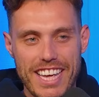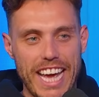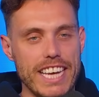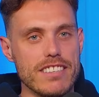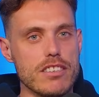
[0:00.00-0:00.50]

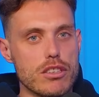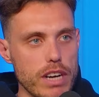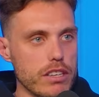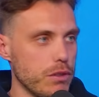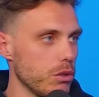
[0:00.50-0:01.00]
it is a
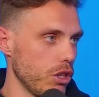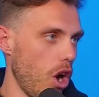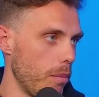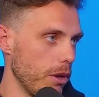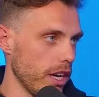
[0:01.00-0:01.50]
stressful
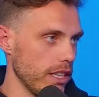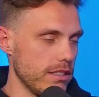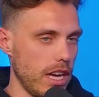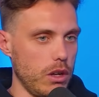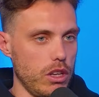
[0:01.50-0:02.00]
job, and I can
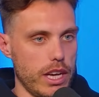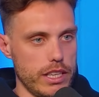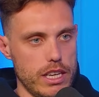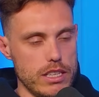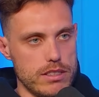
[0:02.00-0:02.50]
tell,
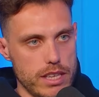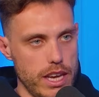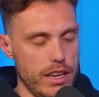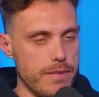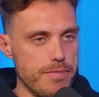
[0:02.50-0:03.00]
you can
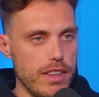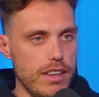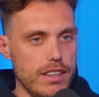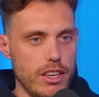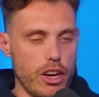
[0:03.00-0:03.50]
see,
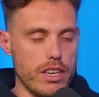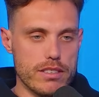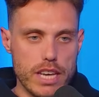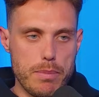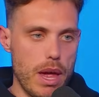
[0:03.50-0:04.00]
you
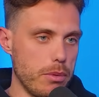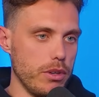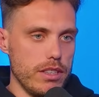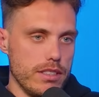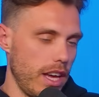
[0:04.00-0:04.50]
see
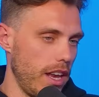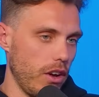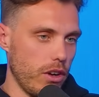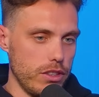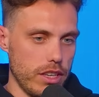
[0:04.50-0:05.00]
people in this head,
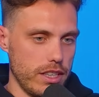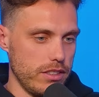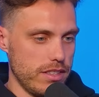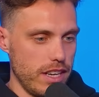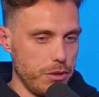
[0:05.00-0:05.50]
like as
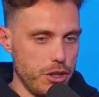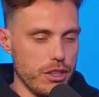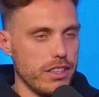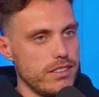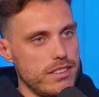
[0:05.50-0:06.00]
I said, when
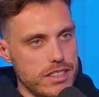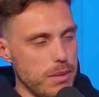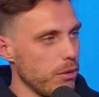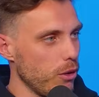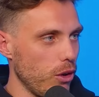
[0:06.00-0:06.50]
you're the
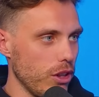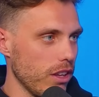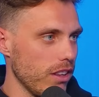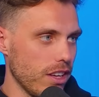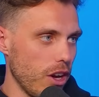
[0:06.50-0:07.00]
skipper or
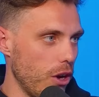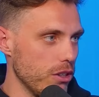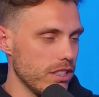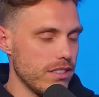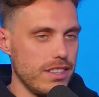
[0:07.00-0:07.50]
the
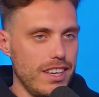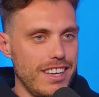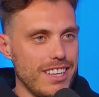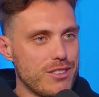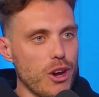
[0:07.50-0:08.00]
coach, it's
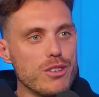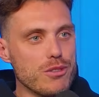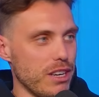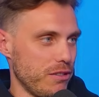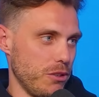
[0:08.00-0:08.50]
so
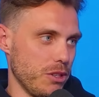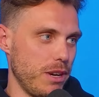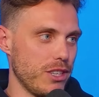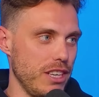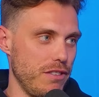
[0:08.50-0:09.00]
stressful,
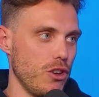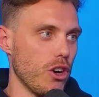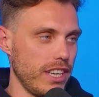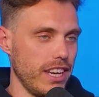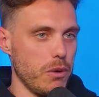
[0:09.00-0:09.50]
especially if you're
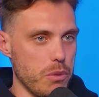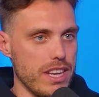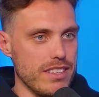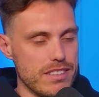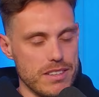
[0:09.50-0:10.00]
not getting
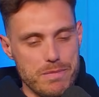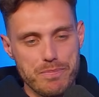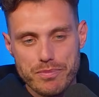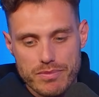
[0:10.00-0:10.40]
wins. And